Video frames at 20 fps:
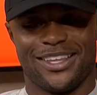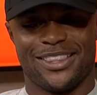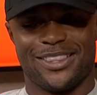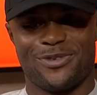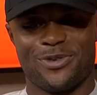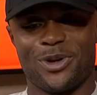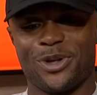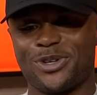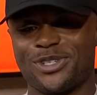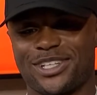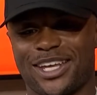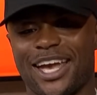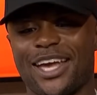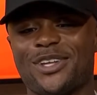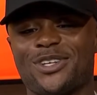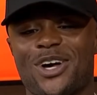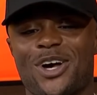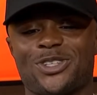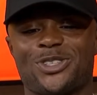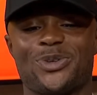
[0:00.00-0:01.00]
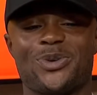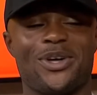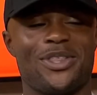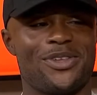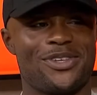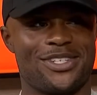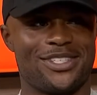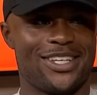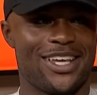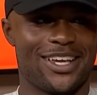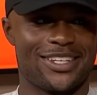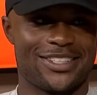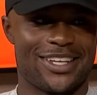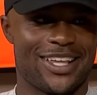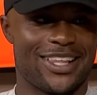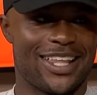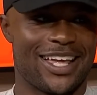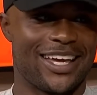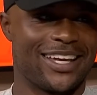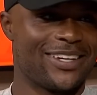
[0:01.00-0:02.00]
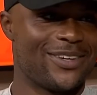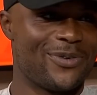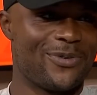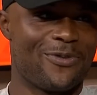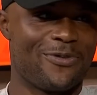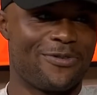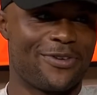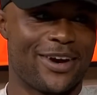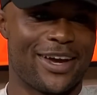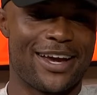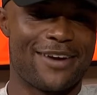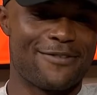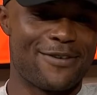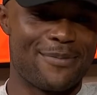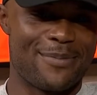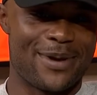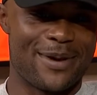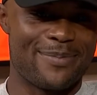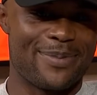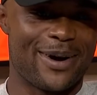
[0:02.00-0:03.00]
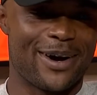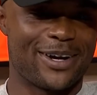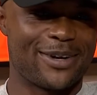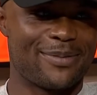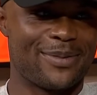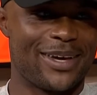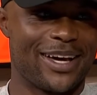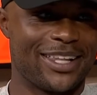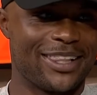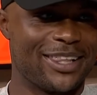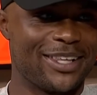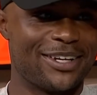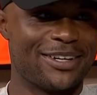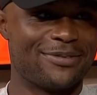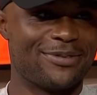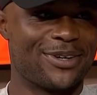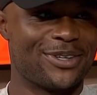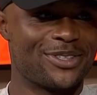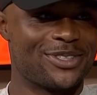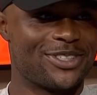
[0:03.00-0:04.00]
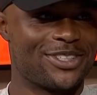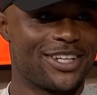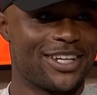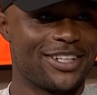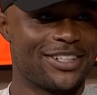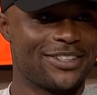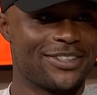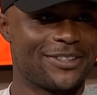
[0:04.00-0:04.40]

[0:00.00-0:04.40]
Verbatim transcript: roller skate is also one of those things that like will forever be a part of me. I love roller skating. Why